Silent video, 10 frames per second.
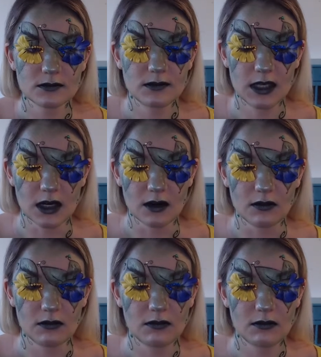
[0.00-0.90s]
you
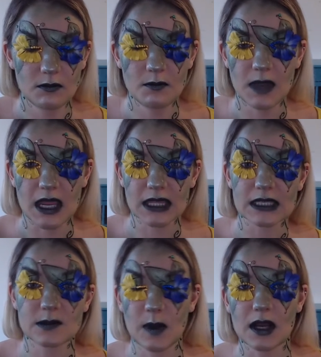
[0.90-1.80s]
know make
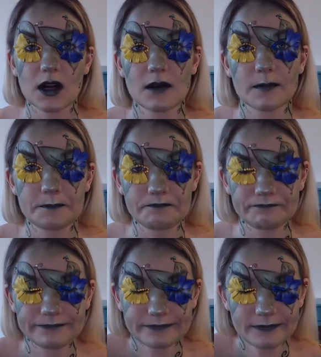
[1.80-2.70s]
this better
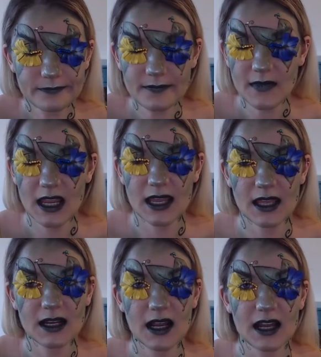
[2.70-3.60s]

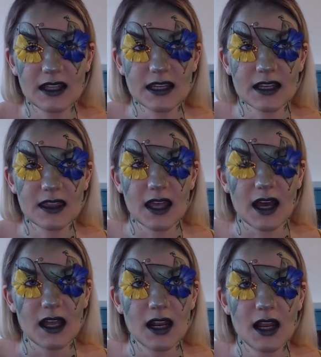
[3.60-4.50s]
and i think
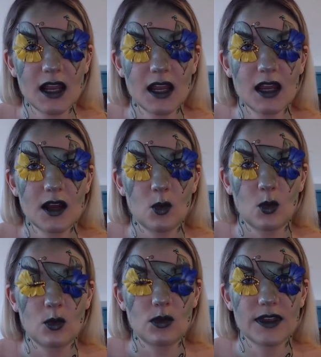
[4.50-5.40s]
that
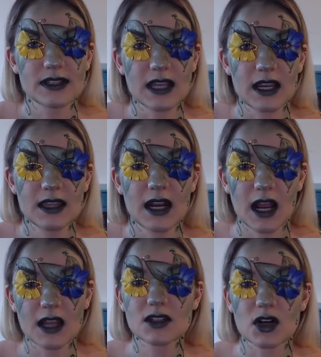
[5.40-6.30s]
the second that
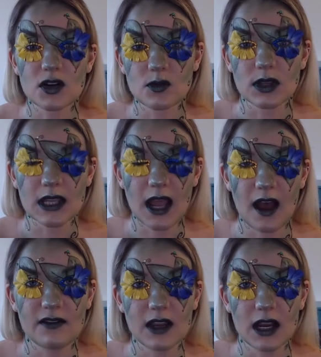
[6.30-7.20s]
i started really
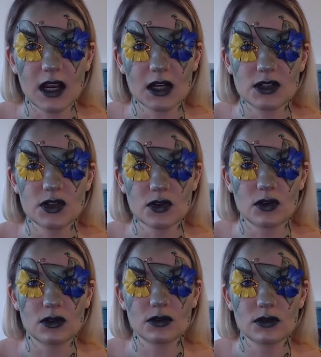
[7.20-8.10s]
having
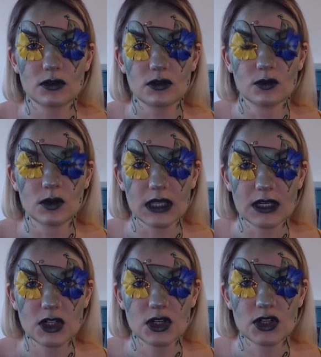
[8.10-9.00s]
adult
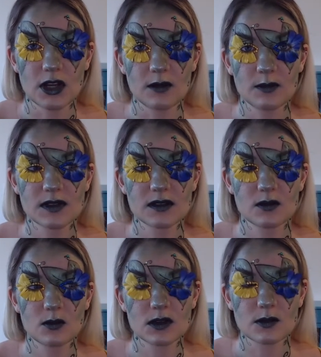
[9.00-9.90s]
relationships
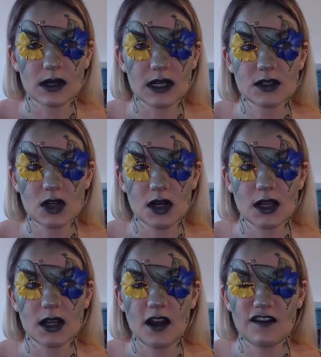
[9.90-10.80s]
was when i
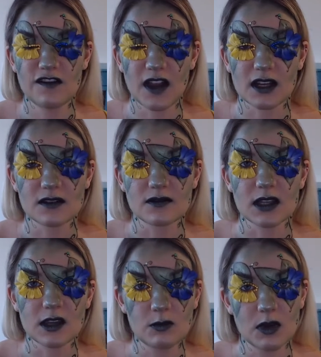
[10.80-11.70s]
started
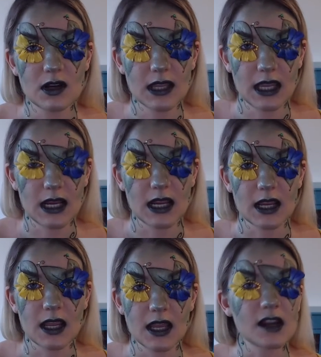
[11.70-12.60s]
effectively
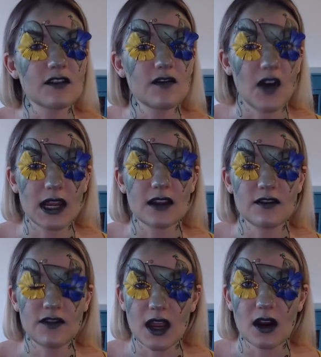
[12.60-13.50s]
communicating and fighting
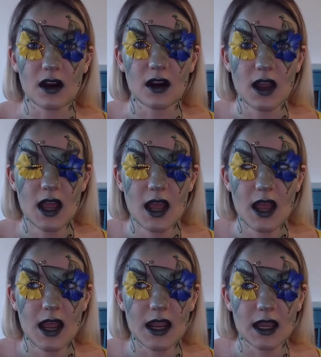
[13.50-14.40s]
fair
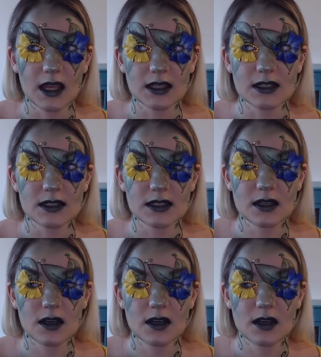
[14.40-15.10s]
and